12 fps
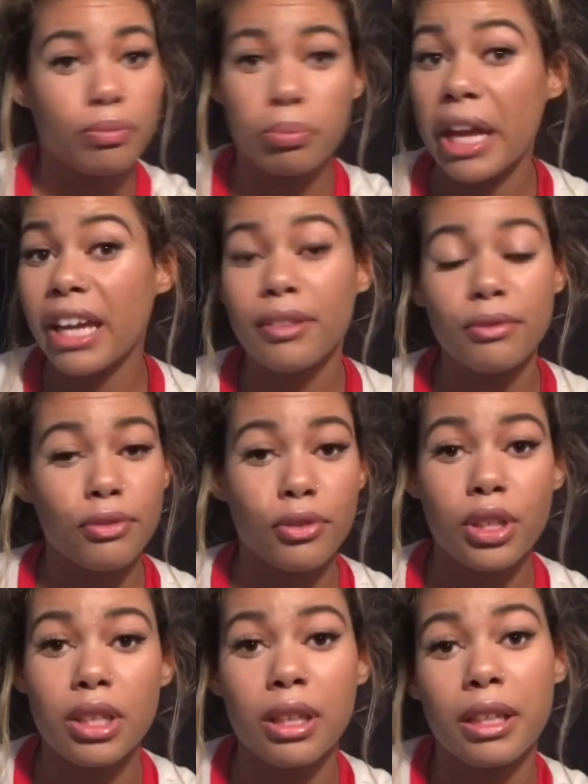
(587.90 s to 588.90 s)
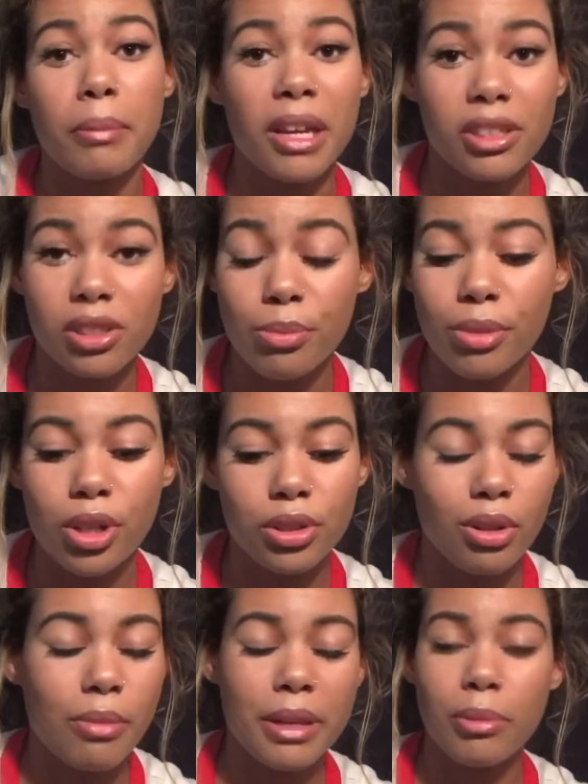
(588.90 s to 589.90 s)
pain-free like medicine ball,
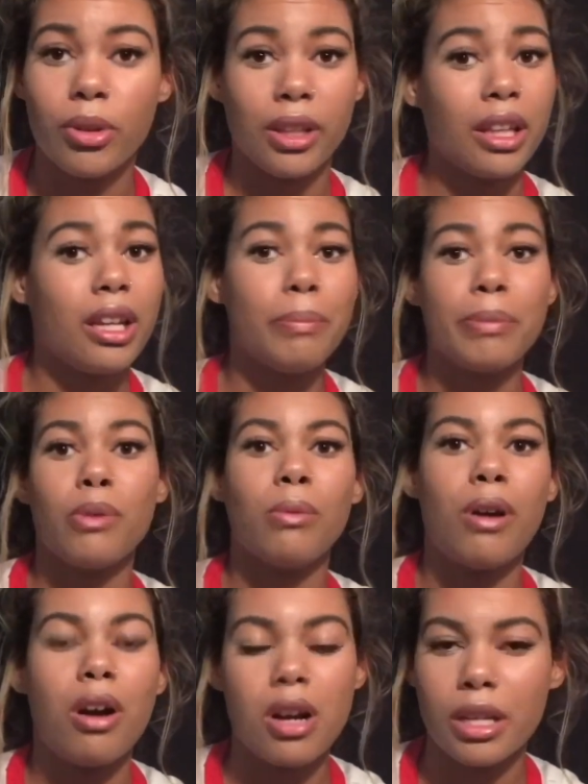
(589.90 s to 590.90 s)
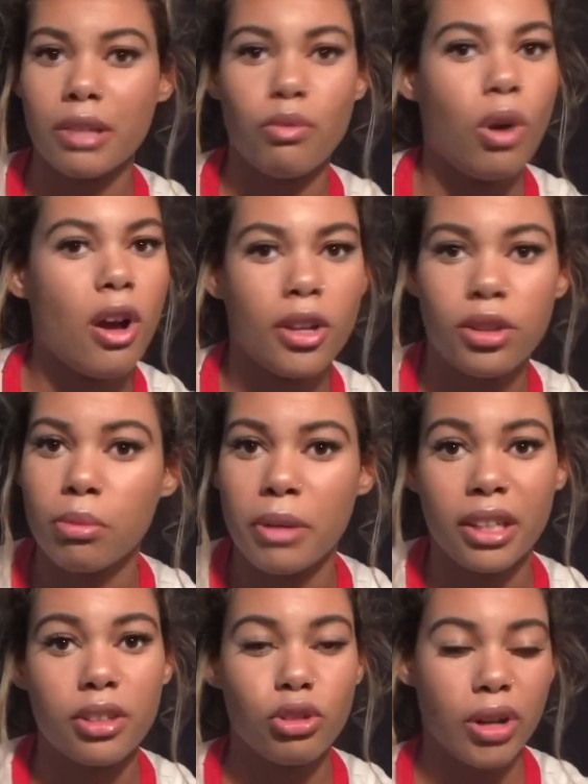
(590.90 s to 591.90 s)
so I'm able to get up and walk through
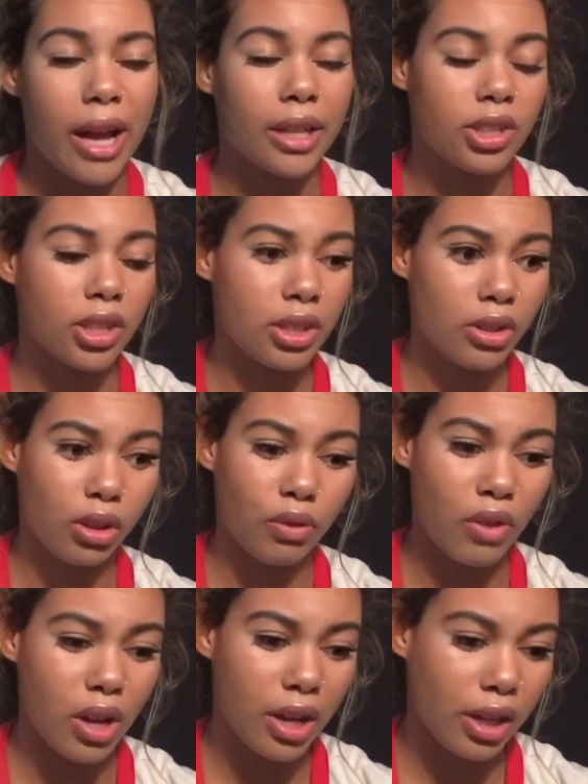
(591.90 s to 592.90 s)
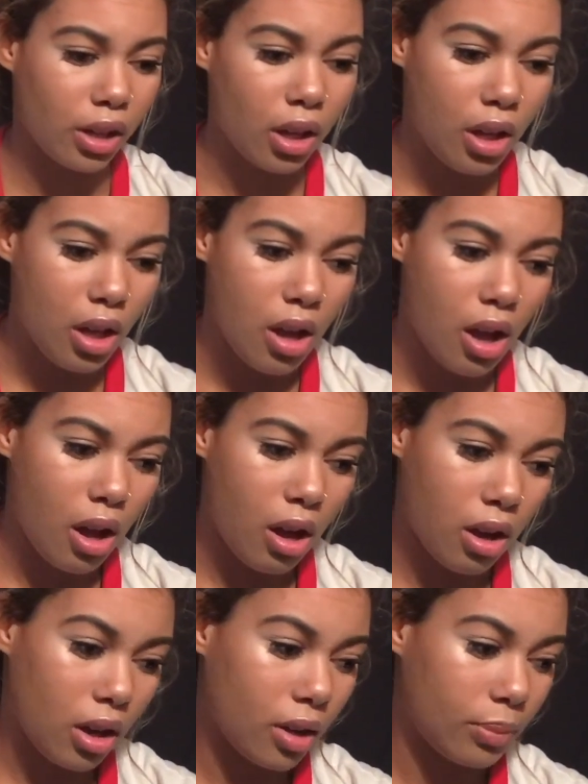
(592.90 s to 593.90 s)
my contractions. It's fine.
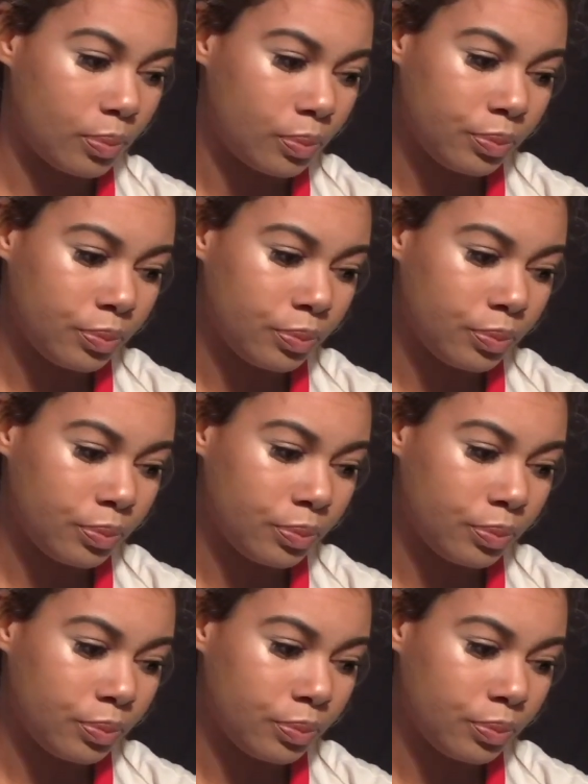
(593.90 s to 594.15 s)
And